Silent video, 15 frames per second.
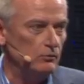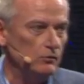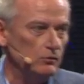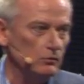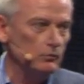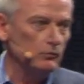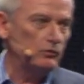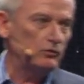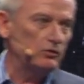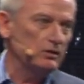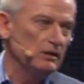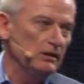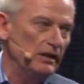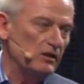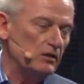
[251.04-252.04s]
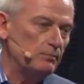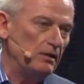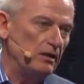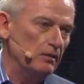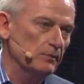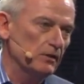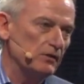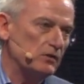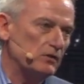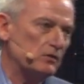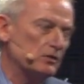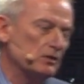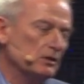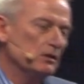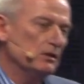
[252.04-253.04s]
Google's
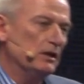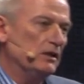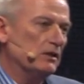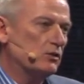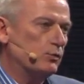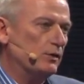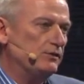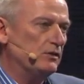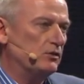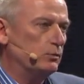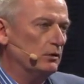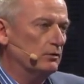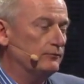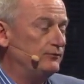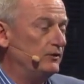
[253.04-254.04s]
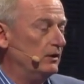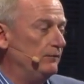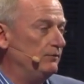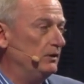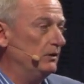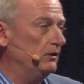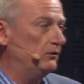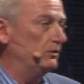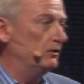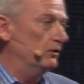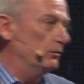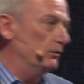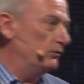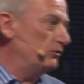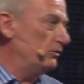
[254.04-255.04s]
experiments in 2012, five years
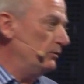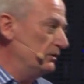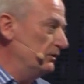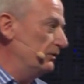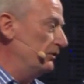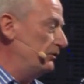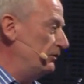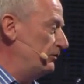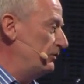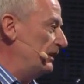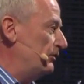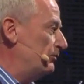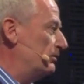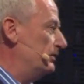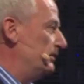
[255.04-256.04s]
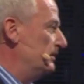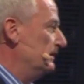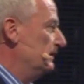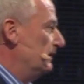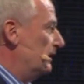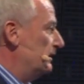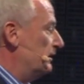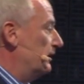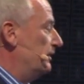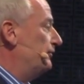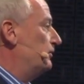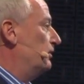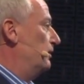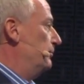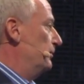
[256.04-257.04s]
ago, it's showing that this is actually a
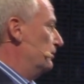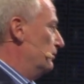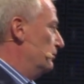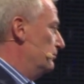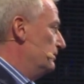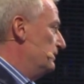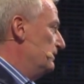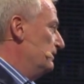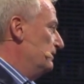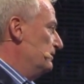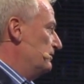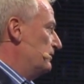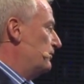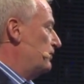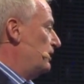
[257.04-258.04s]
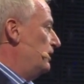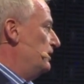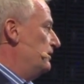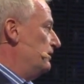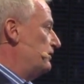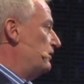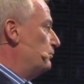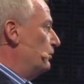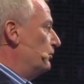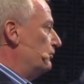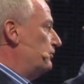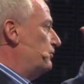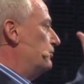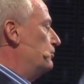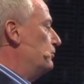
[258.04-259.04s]
lifetime ago, to say this is
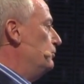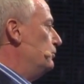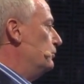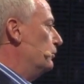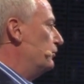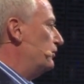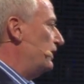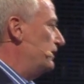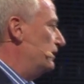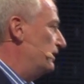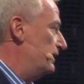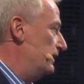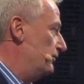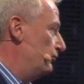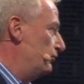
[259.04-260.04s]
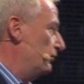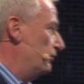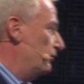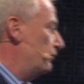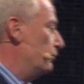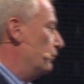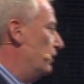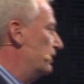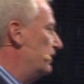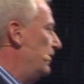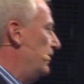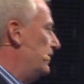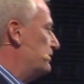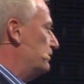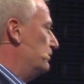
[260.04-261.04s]
what Google's AI engines thought a
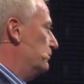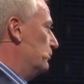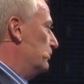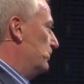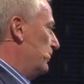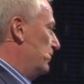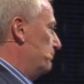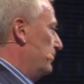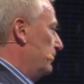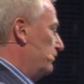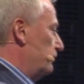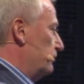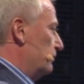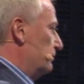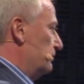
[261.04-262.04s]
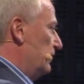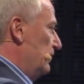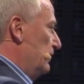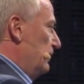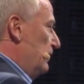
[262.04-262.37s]
cat looked like based on